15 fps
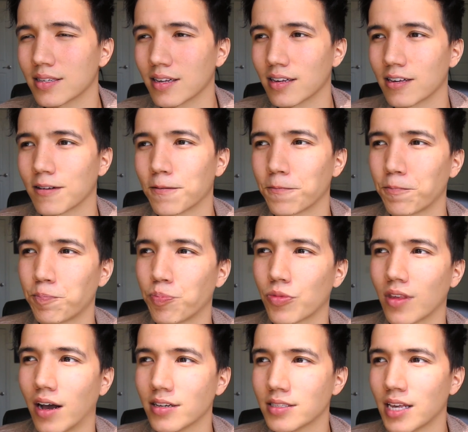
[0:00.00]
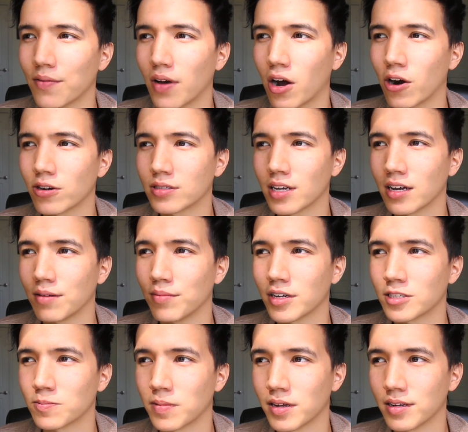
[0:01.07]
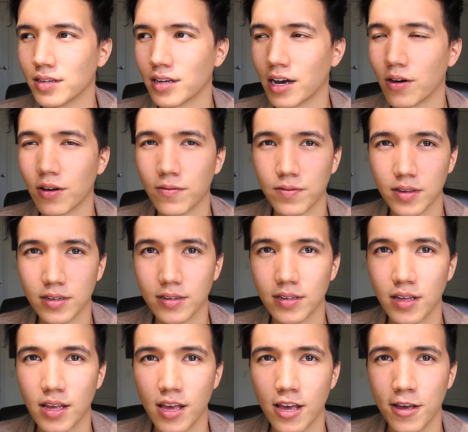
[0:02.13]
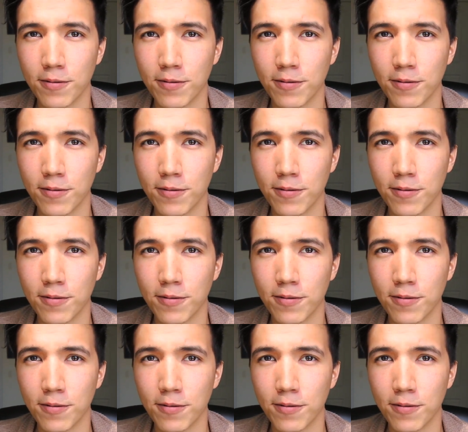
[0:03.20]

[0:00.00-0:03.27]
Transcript: Like, I just have a hard time explaining how I feel,